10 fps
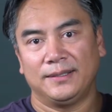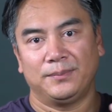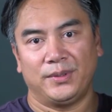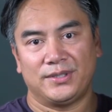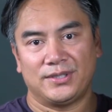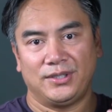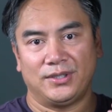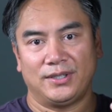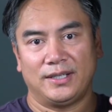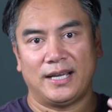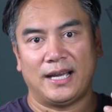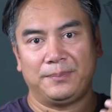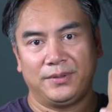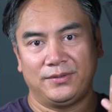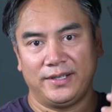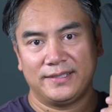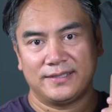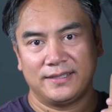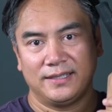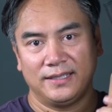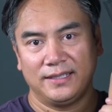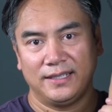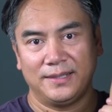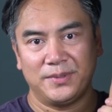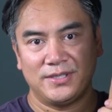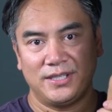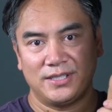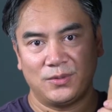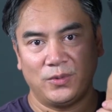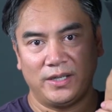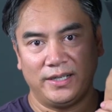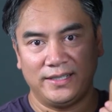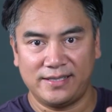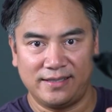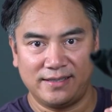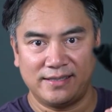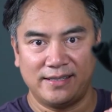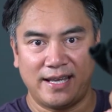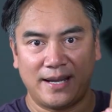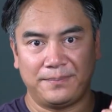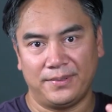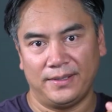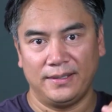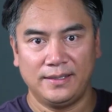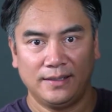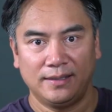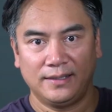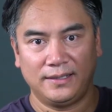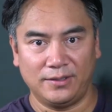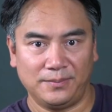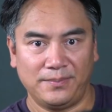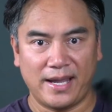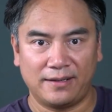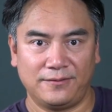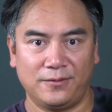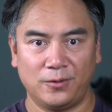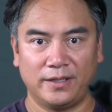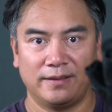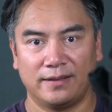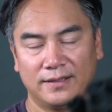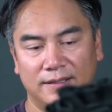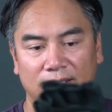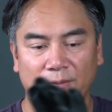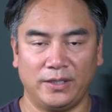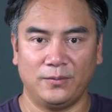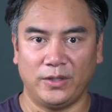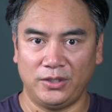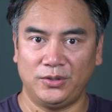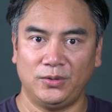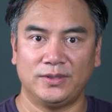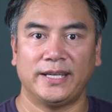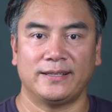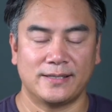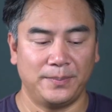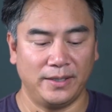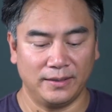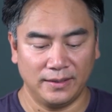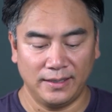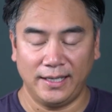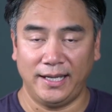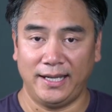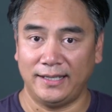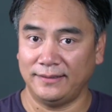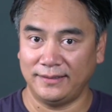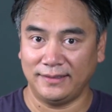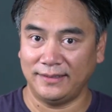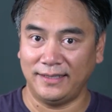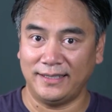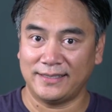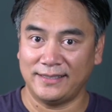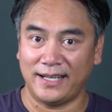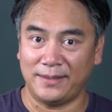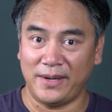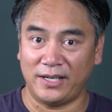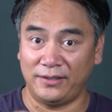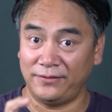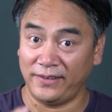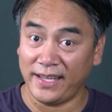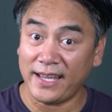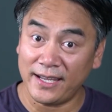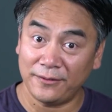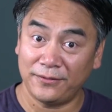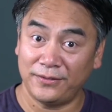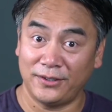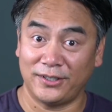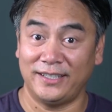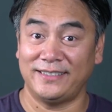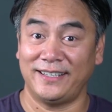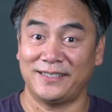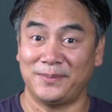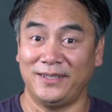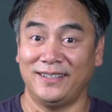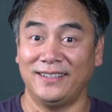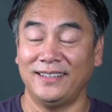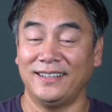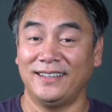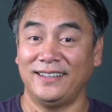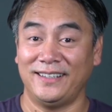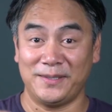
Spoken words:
puts your upper wrist in a position where it doesn't snap, you know, back and forth when you do take a spill. And it's not a matter of if you're going to take a spill, it's